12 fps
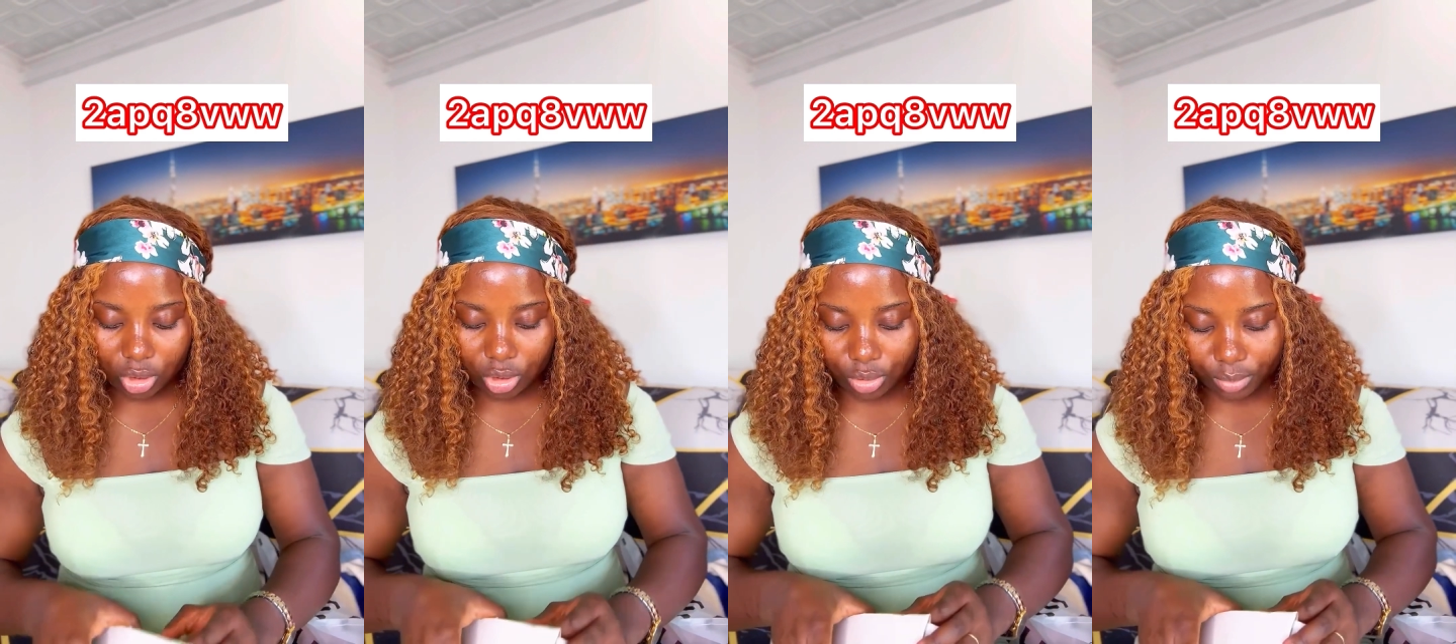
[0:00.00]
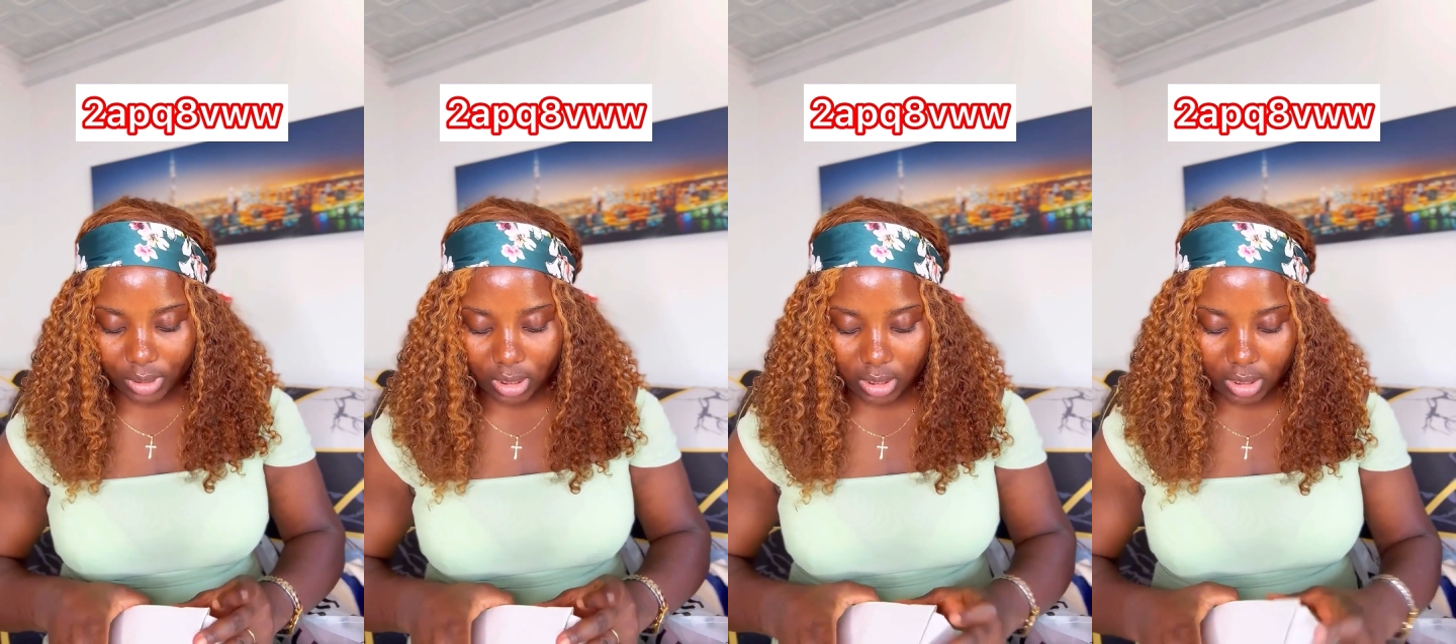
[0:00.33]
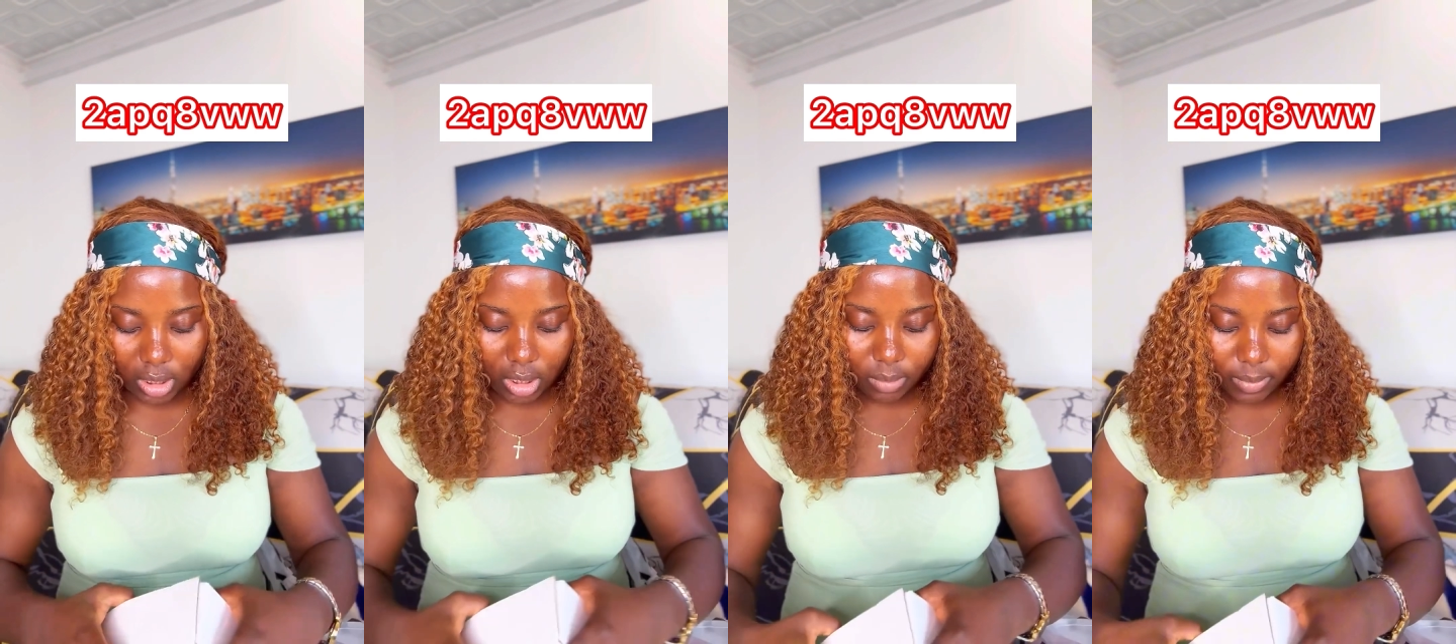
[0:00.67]
to be
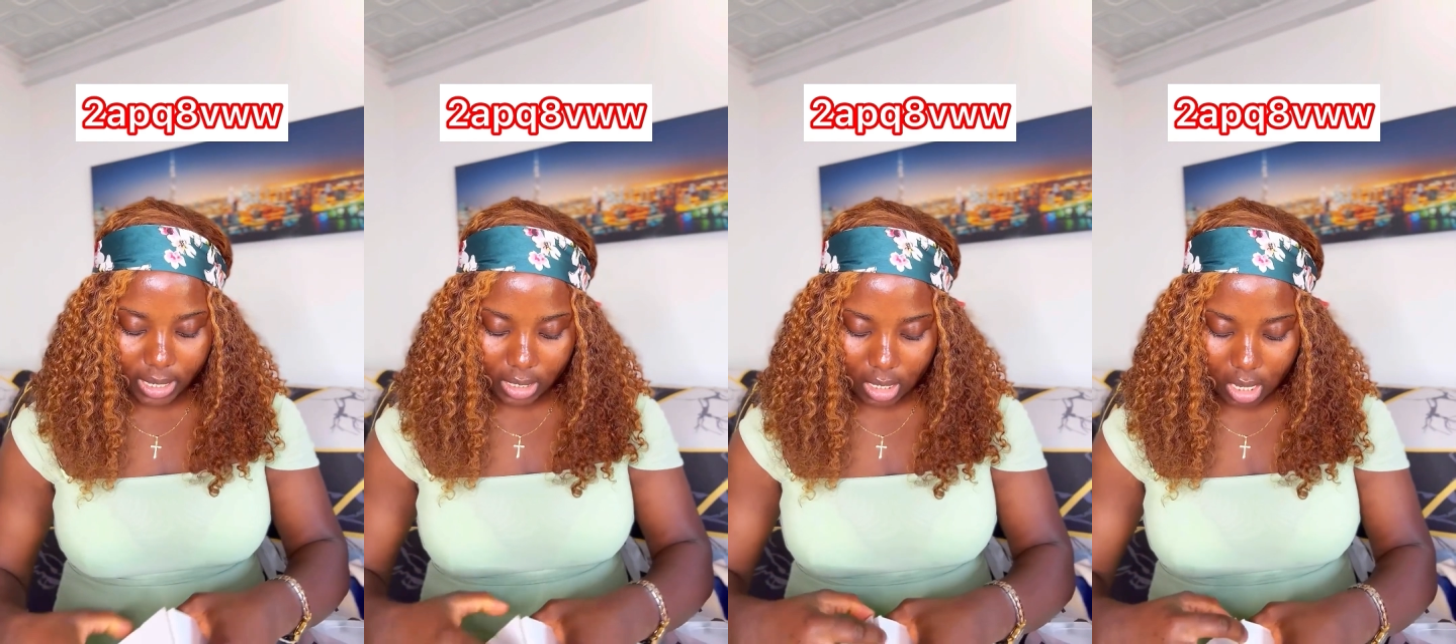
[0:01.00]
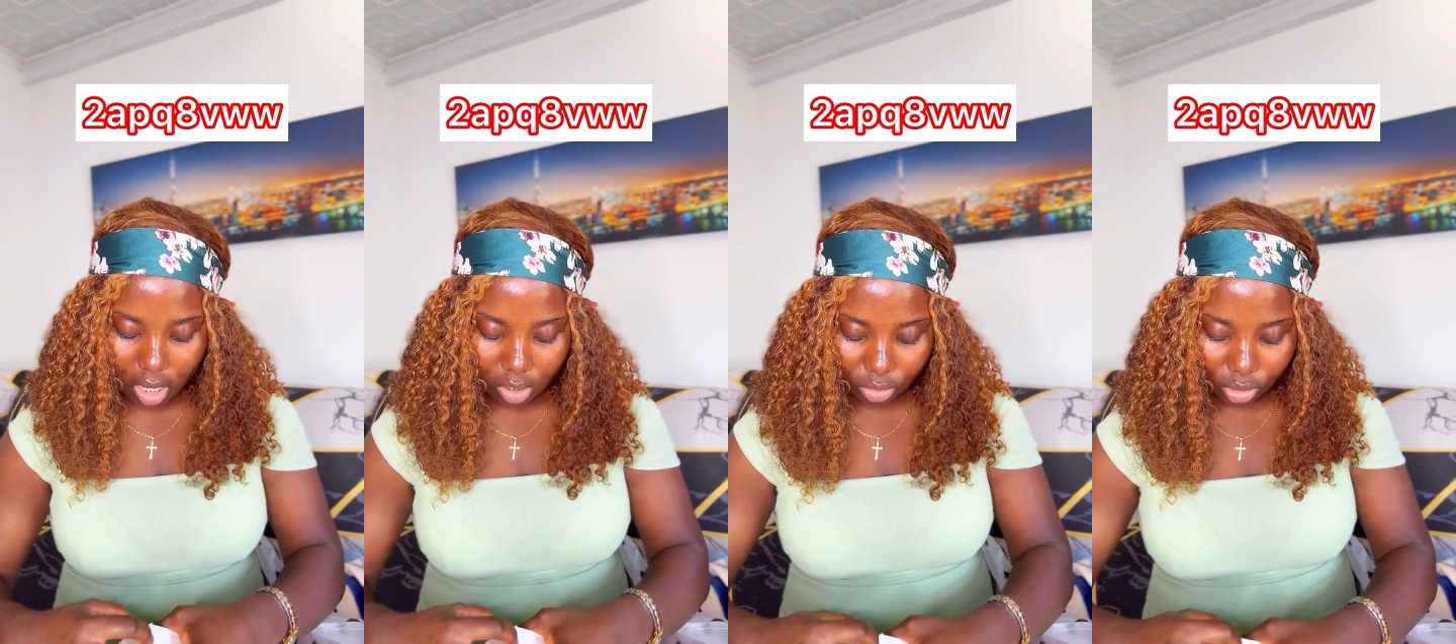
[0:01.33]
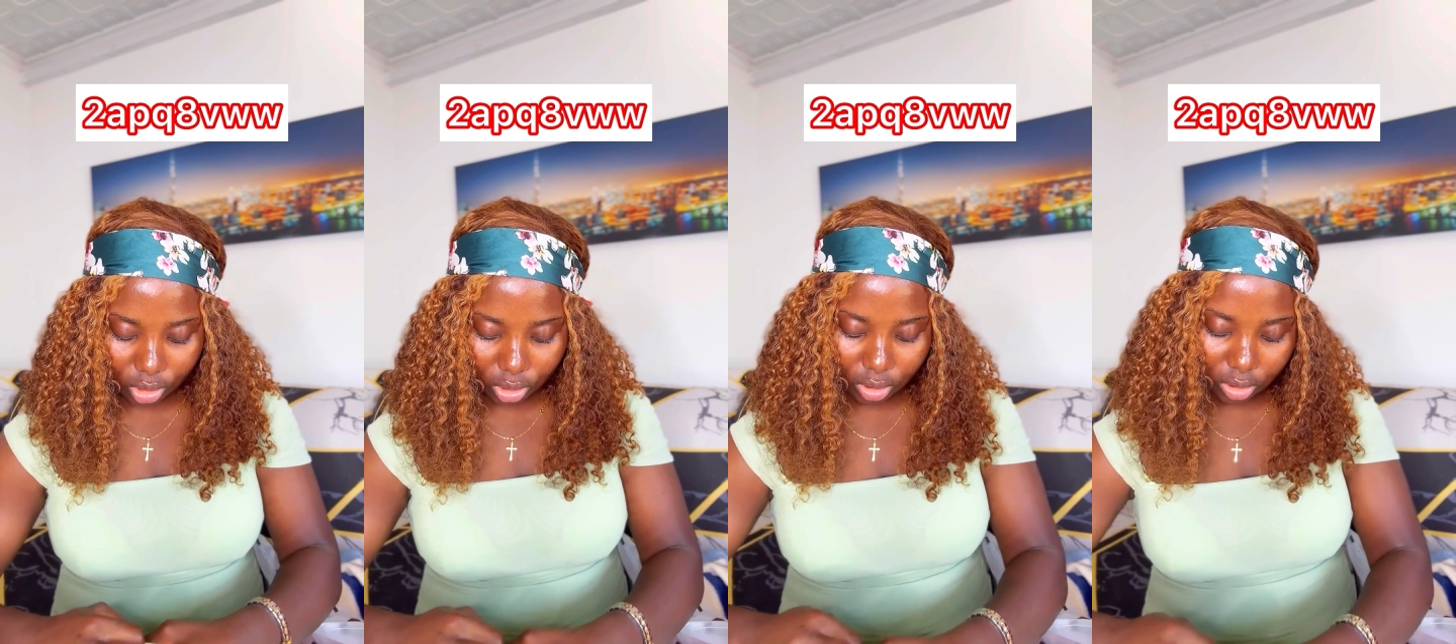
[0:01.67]
cleaning my
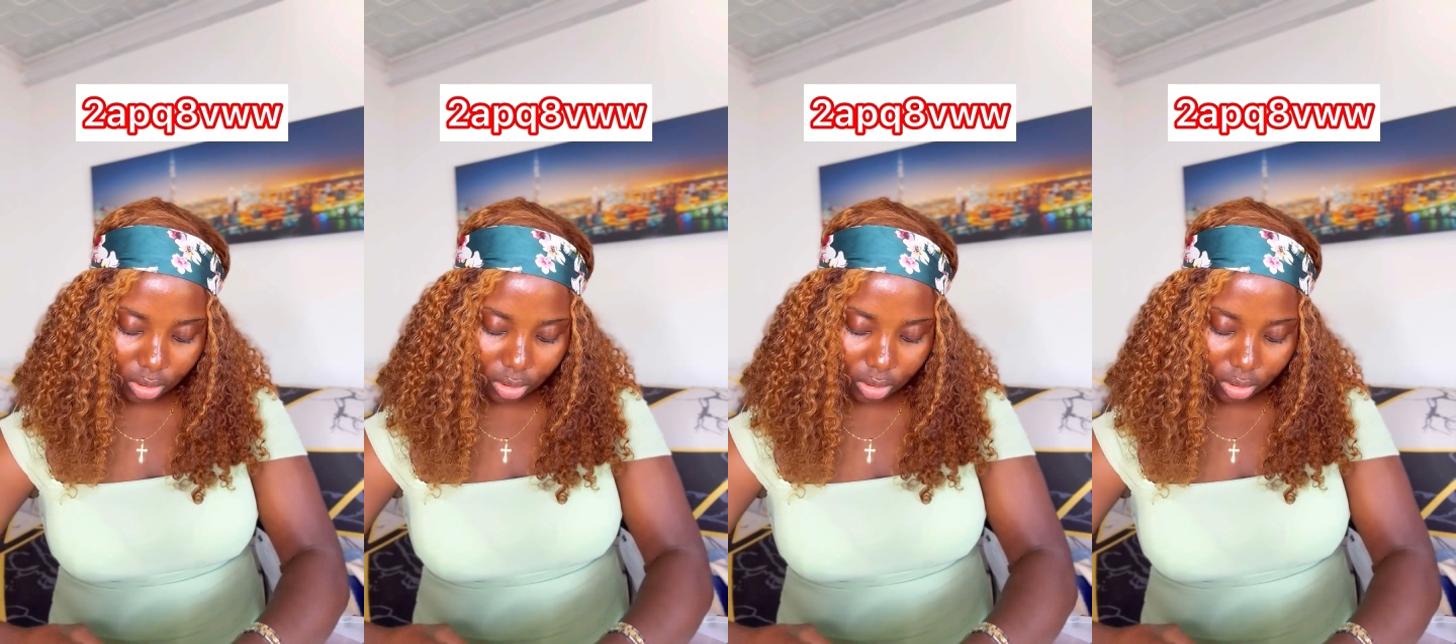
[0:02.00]
couch.